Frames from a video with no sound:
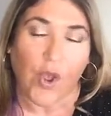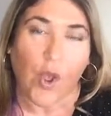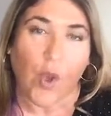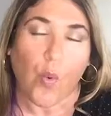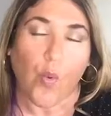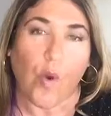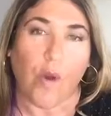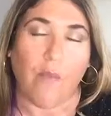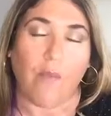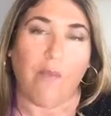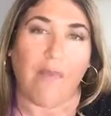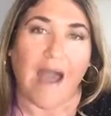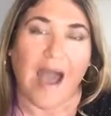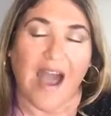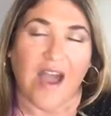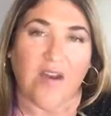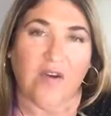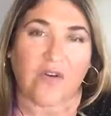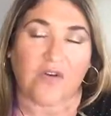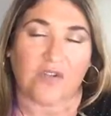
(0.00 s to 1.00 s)
What
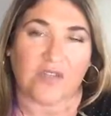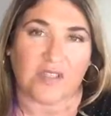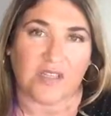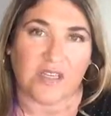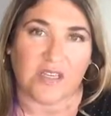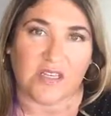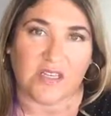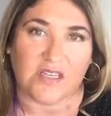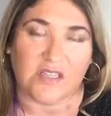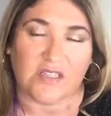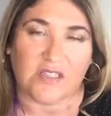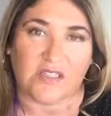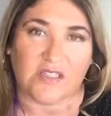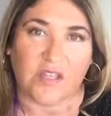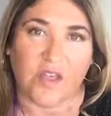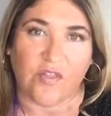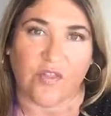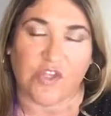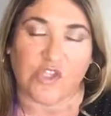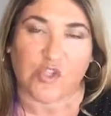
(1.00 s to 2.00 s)
matters is
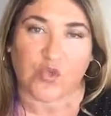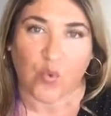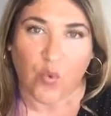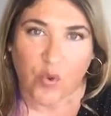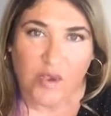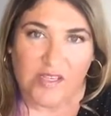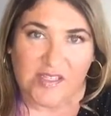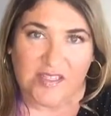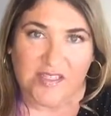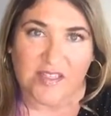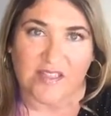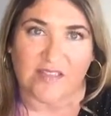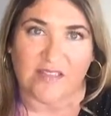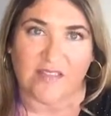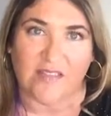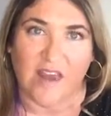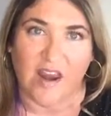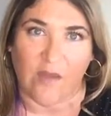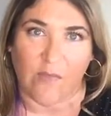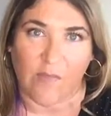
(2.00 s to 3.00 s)
the choices
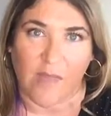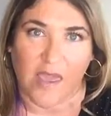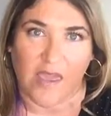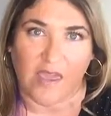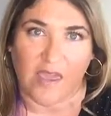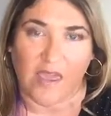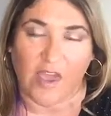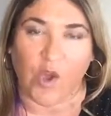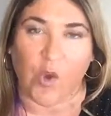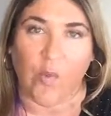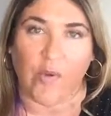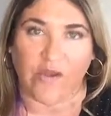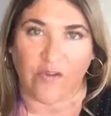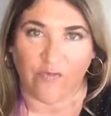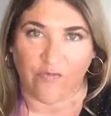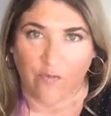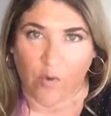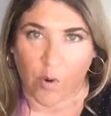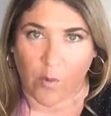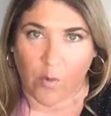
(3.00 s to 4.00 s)
that I'm making going
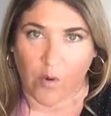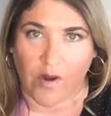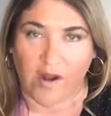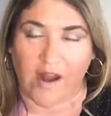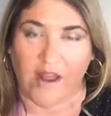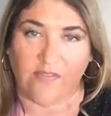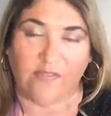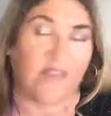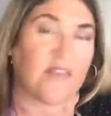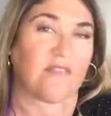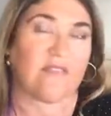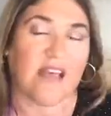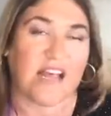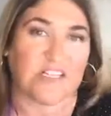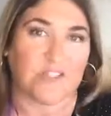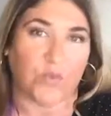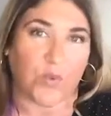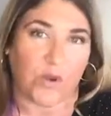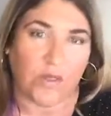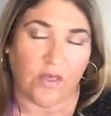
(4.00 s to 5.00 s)
forward. And I think
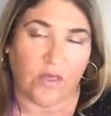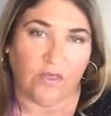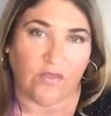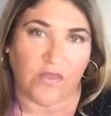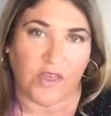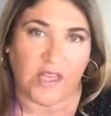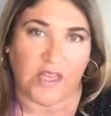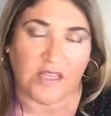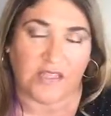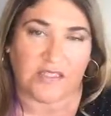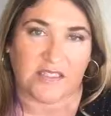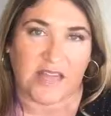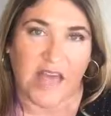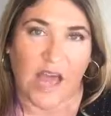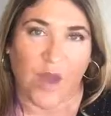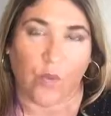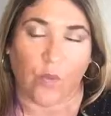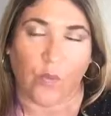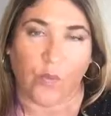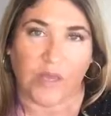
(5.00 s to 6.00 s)
that's one of the things
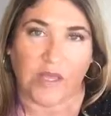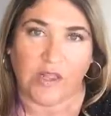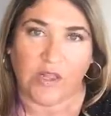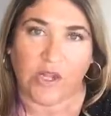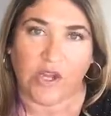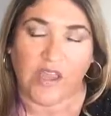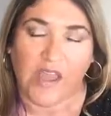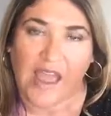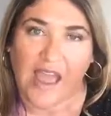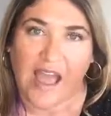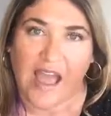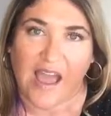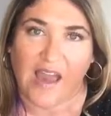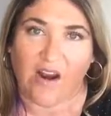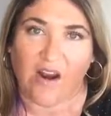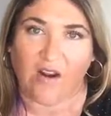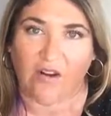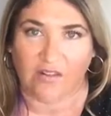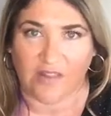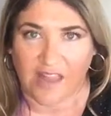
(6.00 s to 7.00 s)
that when we look at
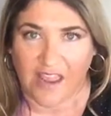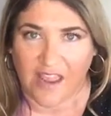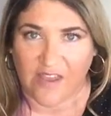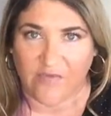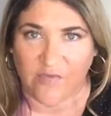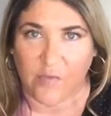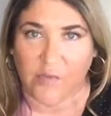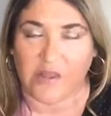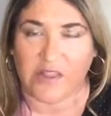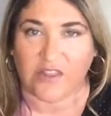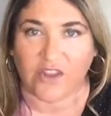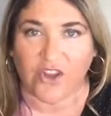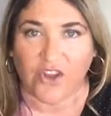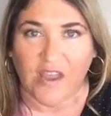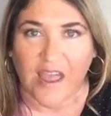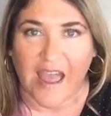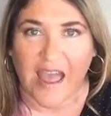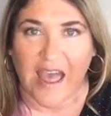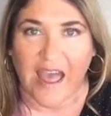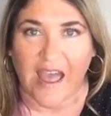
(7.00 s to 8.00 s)
our life, when we
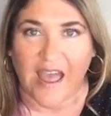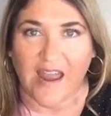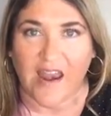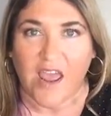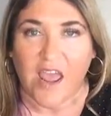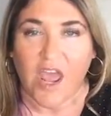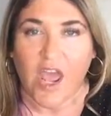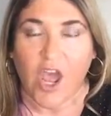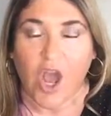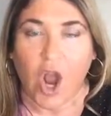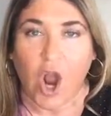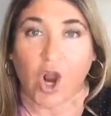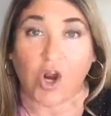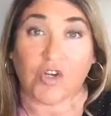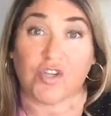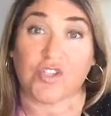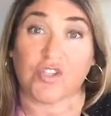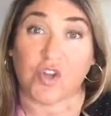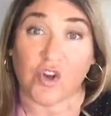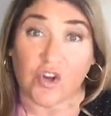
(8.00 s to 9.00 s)
look at our
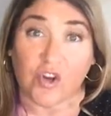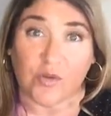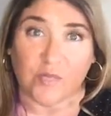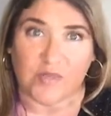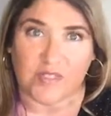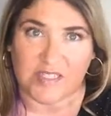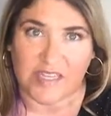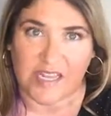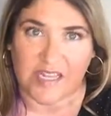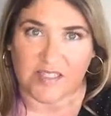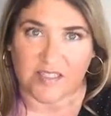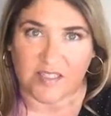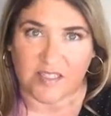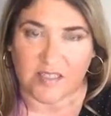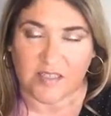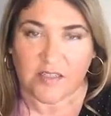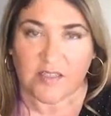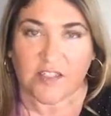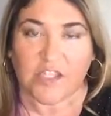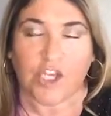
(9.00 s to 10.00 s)

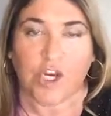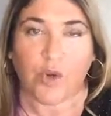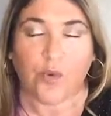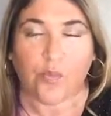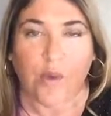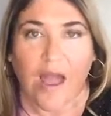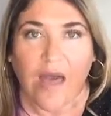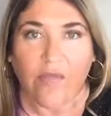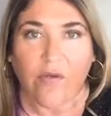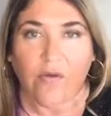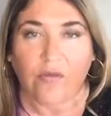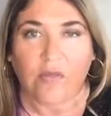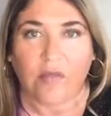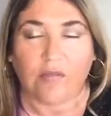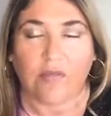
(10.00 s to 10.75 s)
circumstances, rather than